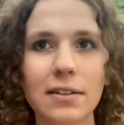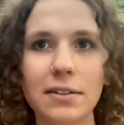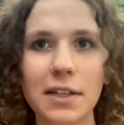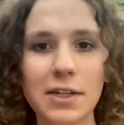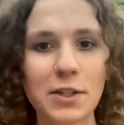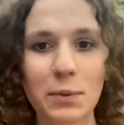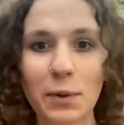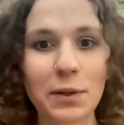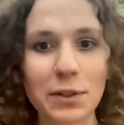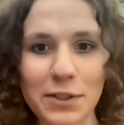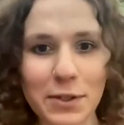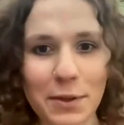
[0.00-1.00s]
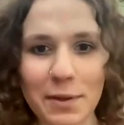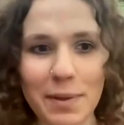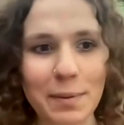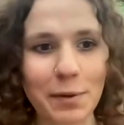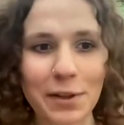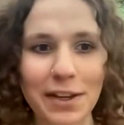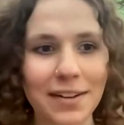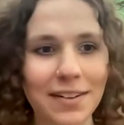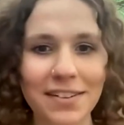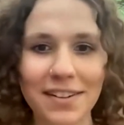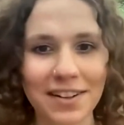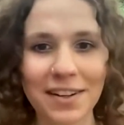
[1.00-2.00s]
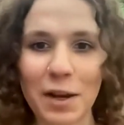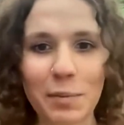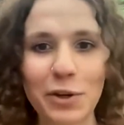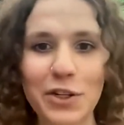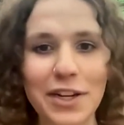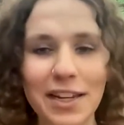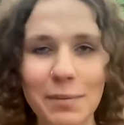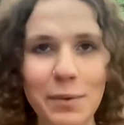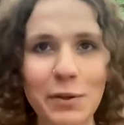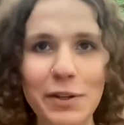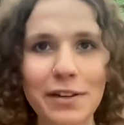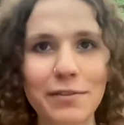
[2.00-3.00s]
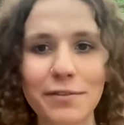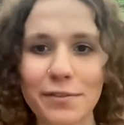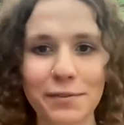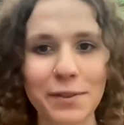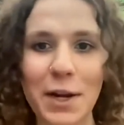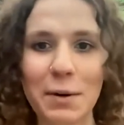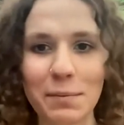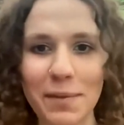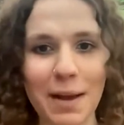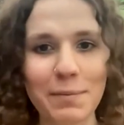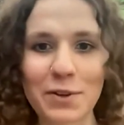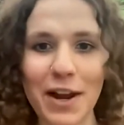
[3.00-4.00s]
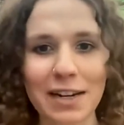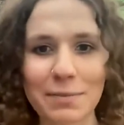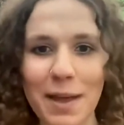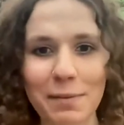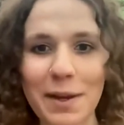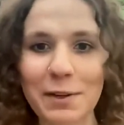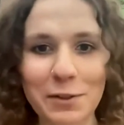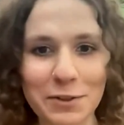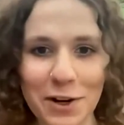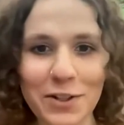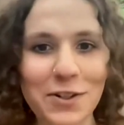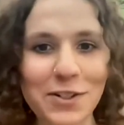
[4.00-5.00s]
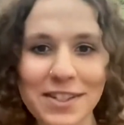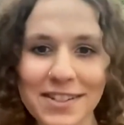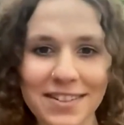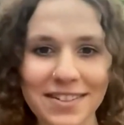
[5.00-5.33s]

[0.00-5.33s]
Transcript: into the world so that people can appreciate the beauty of, abstract mathematical structures.